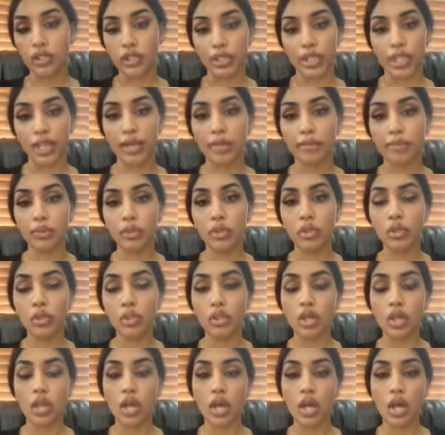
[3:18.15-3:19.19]
Campbell
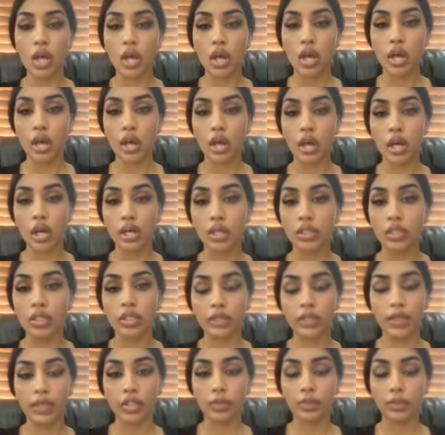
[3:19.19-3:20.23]
on
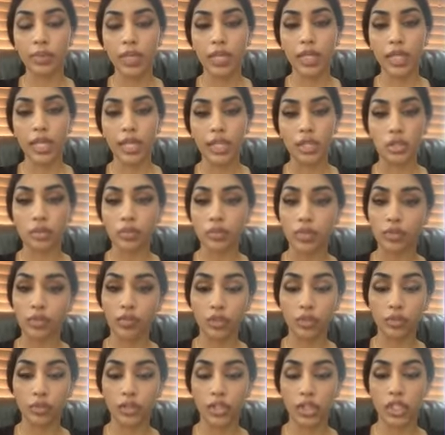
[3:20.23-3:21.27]
developing a human
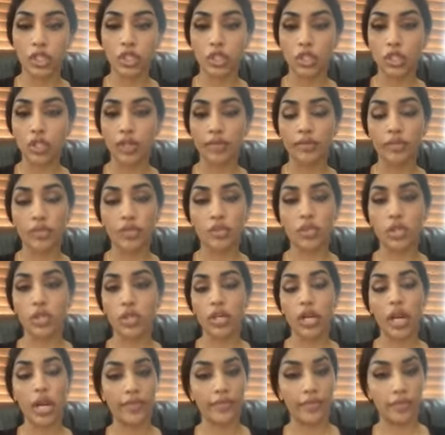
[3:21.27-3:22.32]
formulation of the drug
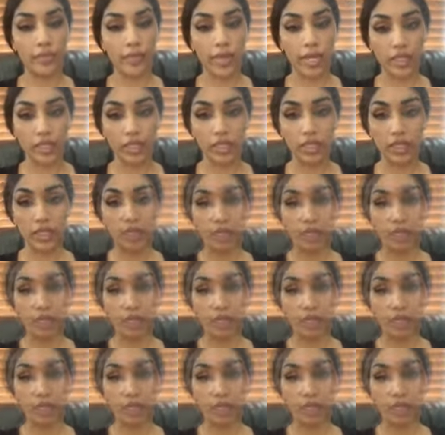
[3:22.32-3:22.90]
ivermectin.